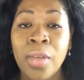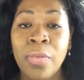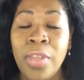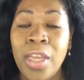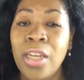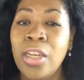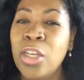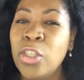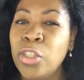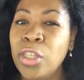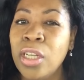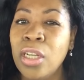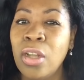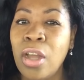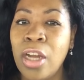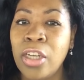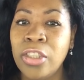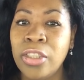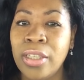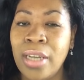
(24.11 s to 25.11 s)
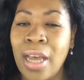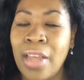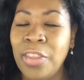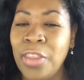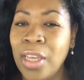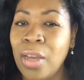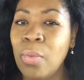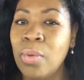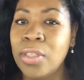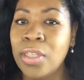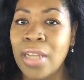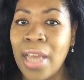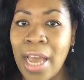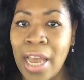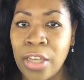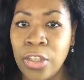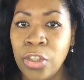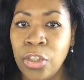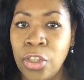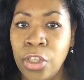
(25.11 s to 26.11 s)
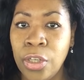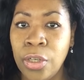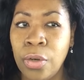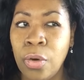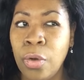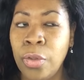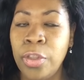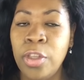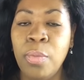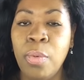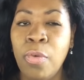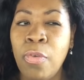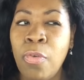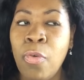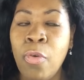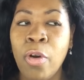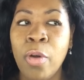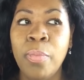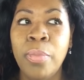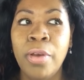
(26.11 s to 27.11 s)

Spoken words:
They initially launched it, I think it was last year or the year before,